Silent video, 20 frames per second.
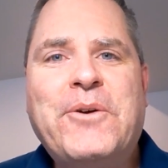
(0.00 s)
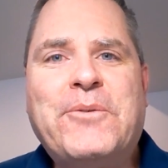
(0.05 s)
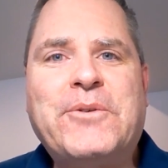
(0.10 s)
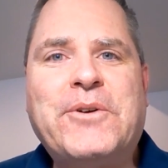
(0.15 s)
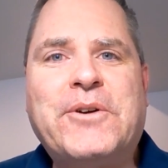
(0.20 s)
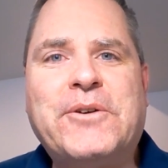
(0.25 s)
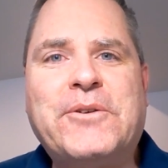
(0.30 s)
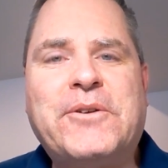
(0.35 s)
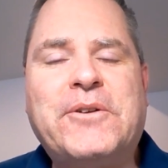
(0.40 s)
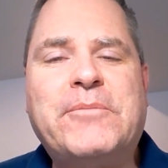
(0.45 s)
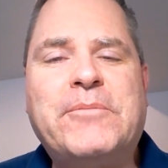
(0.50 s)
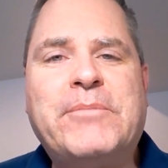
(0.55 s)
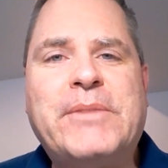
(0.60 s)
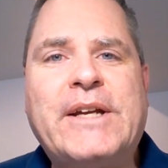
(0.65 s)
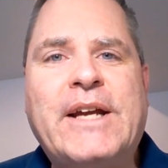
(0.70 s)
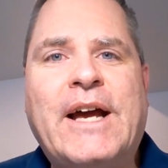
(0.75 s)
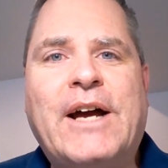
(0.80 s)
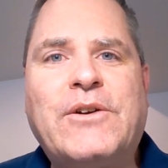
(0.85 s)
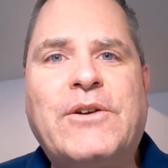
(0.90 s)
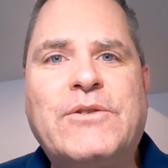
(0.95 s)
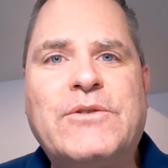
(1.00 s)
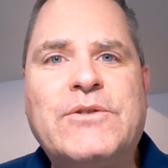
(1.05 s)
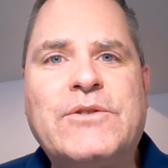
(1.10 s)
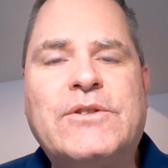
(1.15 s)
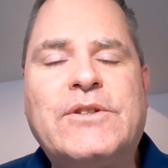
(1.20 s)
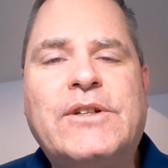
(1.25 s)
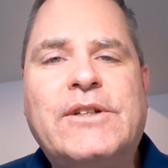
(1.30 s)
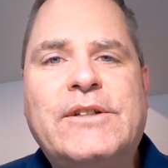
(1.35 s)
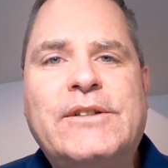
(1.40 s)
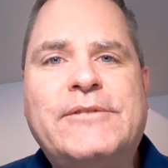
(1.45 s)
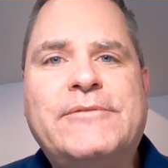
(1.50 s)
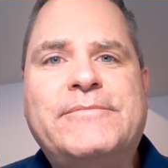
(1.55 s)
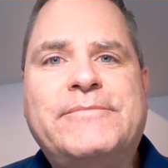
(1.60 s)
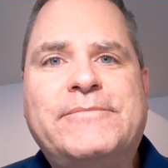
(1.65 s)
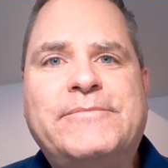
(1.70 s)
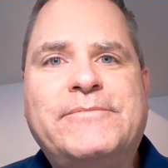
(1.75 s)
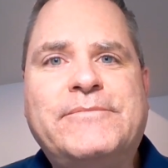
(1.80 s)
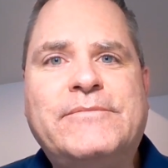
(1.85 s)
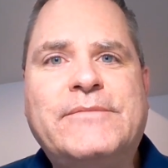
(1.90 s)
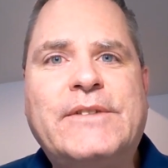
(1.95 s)
where it would be housed
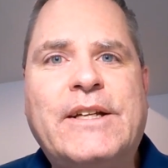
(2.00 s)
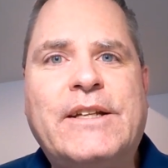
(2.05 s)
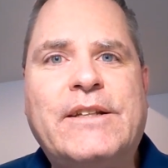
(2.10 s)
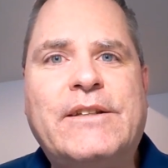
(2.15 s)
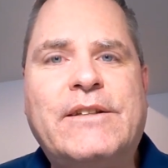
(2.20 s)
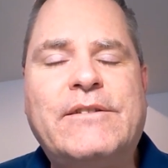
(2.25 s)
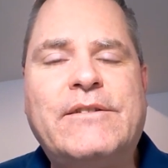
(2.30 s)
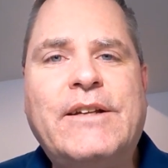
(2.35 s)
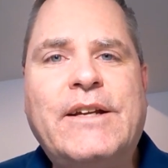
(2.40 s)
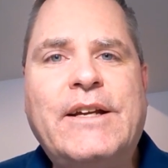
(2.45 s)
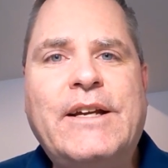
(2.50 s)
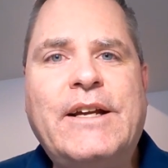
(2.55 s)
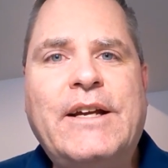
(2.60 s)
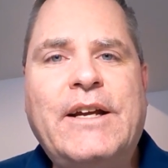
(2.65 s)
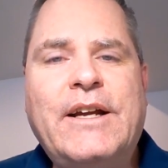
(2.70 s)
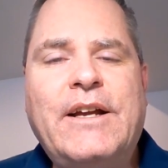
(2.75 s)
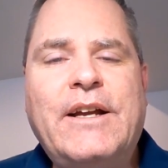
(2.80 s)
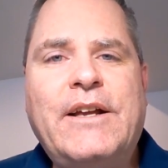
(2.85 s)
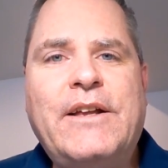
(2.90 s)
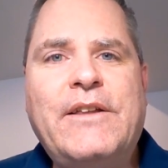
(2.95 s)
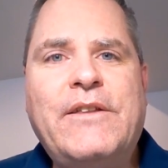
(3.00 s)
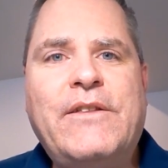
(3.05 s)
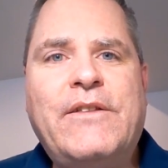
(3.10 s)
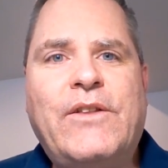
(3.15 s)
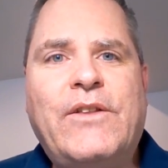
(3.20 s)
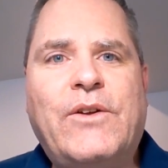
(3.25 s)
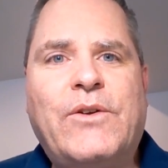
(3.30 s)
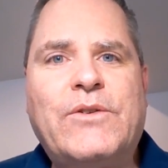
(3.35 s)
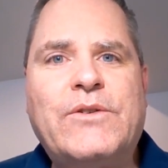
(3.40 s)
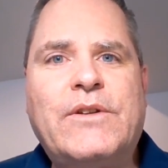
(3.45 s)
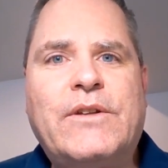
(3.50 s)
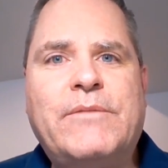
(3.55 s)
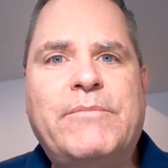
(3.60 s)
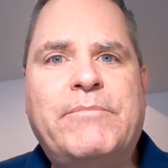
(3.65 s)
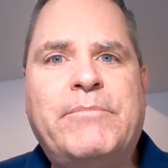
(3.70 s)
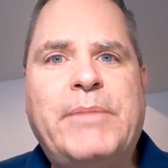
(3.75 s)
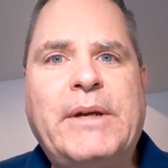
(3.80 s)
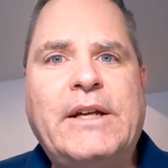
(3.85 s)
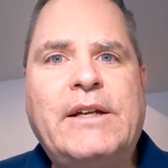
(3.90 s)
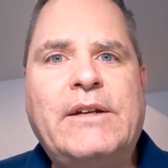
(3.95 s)
in the
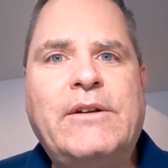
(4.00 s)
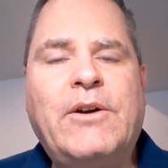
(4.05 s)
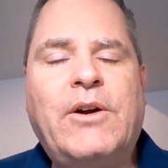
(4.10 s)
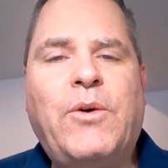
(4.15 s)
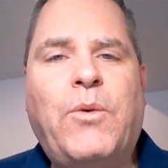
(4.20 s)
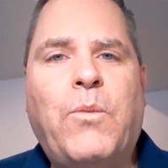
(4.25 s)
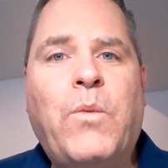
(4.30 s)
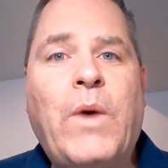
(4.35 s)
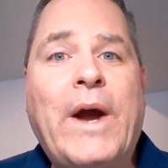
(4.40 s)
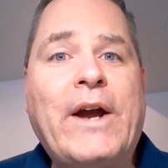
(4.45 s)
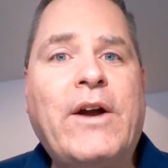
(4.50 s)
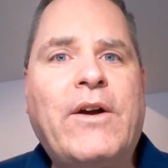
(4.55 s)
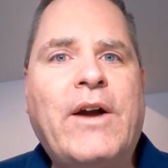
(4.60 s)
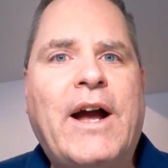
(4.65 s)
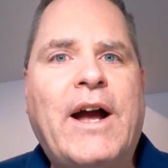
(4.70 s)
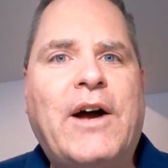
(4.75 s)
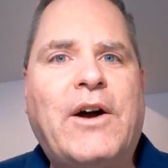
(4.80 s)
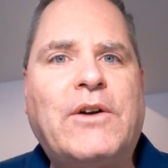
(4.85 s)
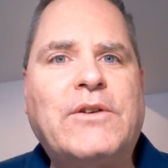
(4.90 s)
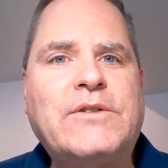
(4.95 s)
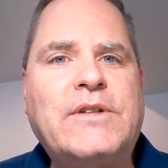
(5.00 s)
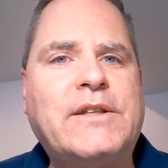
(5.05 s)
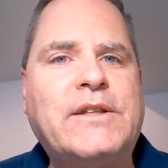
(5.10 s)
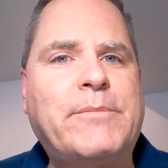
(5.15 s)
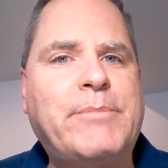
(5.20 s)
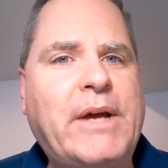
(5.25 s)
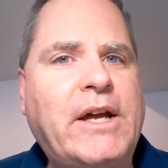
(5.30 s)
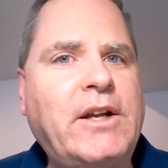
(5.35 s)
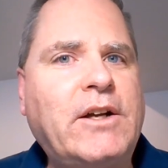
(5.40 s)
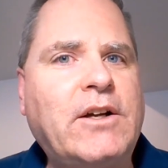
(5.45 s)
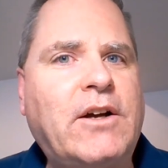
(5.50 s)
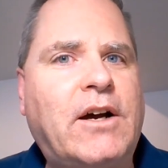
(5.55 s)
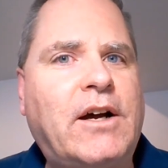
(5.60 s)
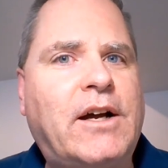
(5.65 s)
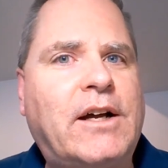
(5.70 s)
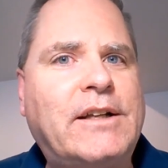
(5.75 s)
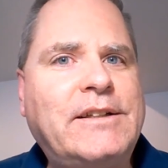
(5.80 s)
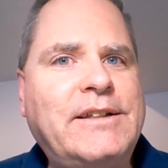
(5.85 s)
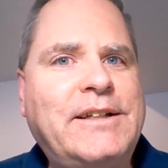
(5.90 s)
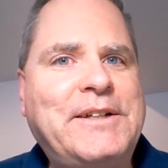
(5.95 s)
big warehouse at the
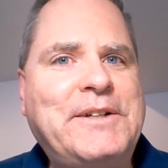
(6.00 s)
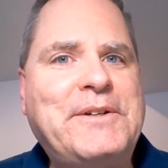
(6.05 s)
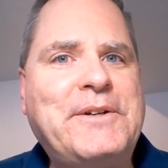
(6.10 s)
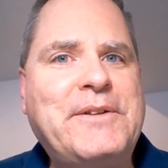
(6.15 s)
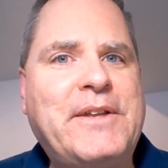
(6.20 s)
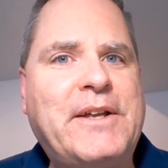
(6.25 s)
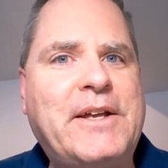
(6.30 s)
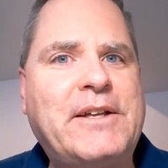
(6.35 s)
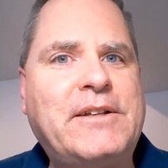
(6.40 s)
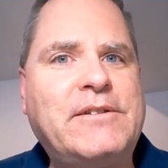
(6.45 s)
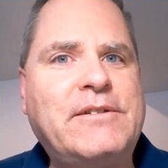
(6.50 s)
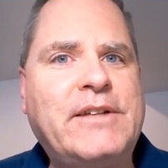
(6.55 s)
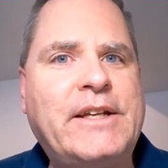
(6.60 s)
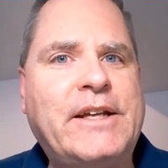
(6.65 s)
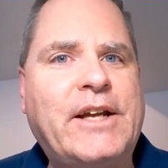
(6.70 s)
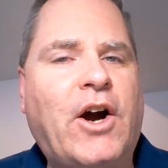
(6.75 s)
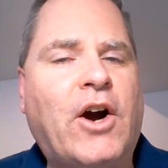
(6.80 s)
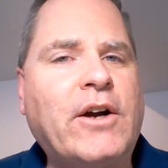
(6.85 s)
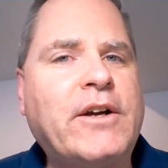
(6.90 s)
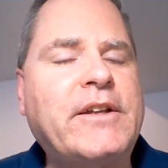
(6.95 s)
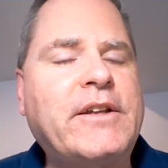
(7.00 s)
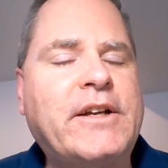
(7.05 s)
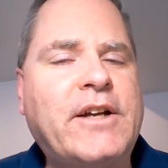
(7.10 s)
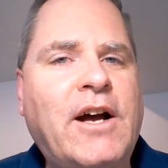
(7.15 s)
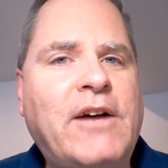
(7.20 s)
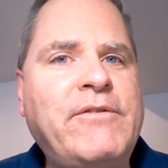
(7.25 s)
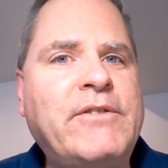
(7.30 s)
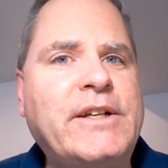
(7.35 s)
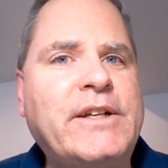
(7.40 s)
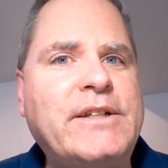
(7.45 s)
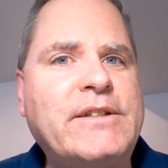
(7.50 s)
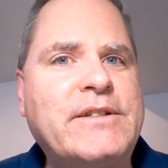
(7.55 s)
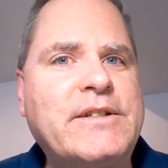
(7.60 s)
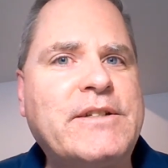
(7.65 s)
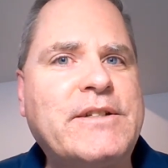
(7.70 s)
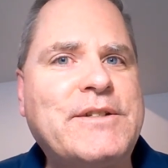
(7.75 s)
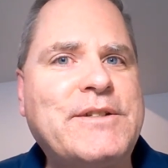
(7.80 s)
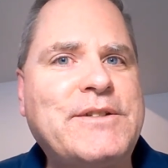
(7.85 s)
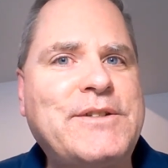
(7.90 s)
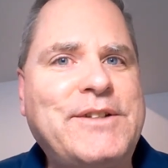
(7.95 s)
Pentagon that the Ark of the Covenant
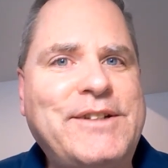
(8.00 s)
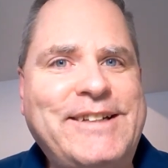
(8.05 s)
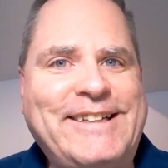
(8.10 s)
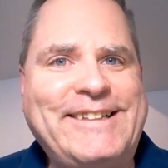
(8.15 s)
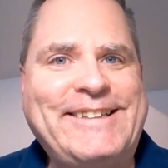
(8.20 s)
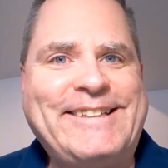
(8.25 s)
is.